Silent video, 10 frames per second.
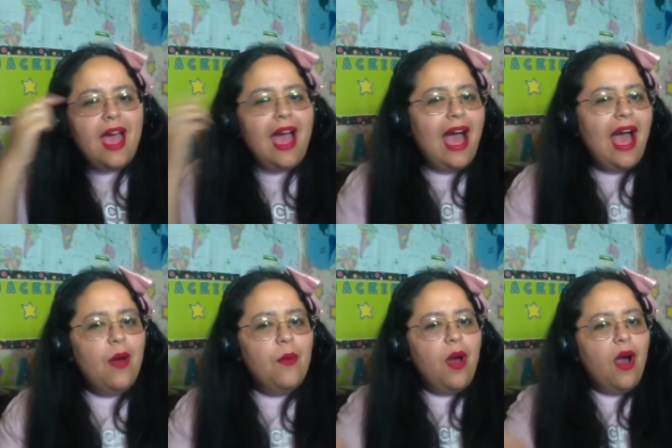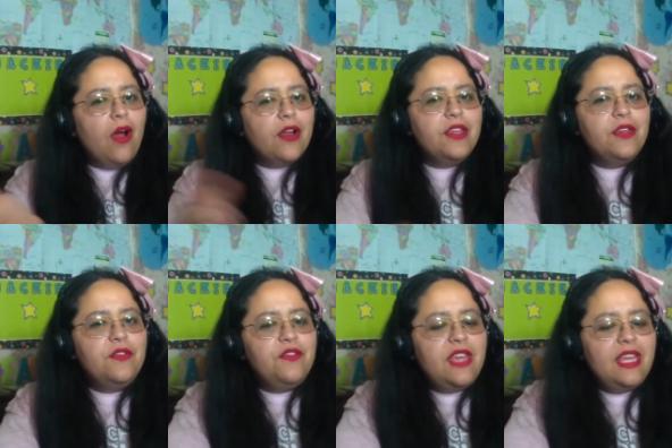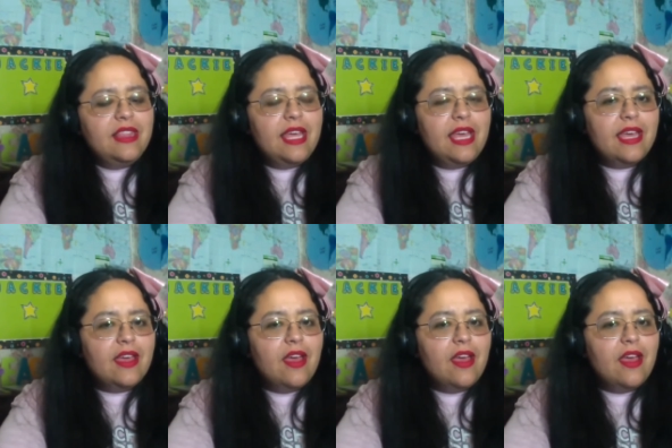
how are you feeling?